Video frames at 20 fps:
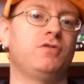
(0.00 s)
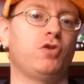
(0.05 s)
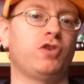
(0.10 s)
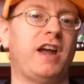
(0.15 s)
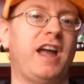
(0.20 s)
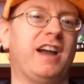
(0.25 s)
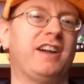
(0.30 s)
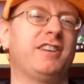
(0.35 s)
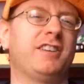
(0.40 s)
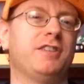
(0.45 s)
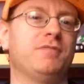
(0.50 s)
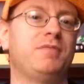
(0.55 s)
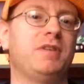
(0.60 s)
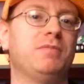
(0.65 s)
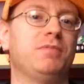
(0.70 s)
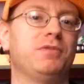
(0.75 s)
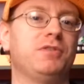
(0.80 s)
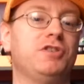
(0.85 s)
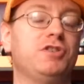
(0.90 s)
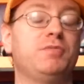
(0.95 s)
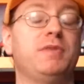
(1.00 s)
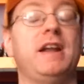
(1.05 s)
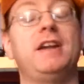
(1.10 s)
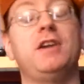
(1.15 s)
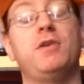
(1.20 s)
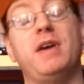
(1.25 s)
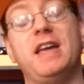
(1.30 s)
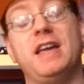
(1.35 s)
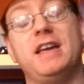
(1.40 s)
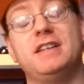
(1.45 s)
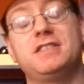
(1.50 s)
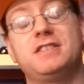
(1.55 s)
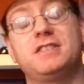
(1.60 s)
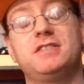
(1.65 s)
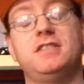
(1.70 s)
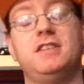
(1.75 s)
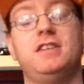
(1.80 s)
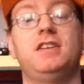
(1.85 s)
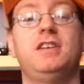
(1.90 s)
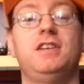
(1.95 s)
or acronym people use, but anyways,